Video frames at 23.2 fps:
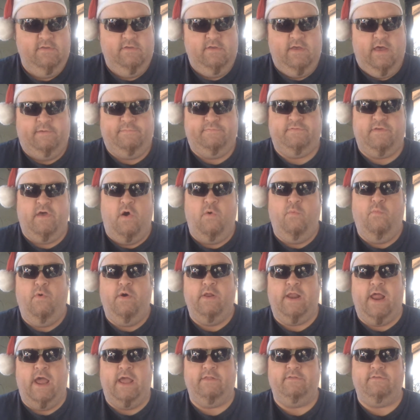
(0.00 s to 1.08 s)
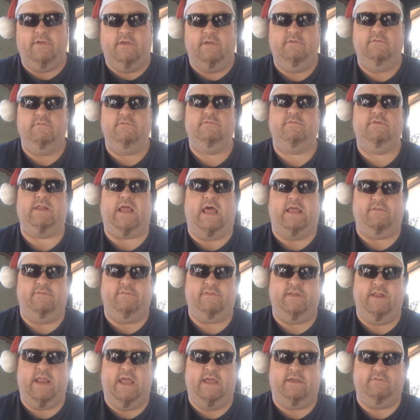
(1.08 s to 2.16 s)
of Psalm 119. So that's
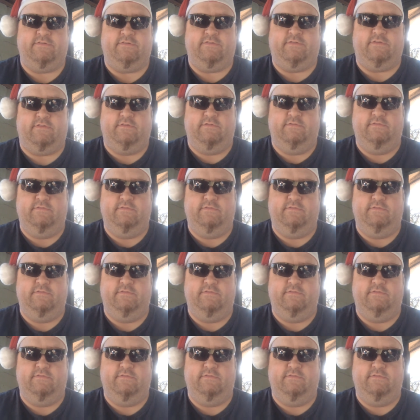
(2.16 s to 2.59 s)
the next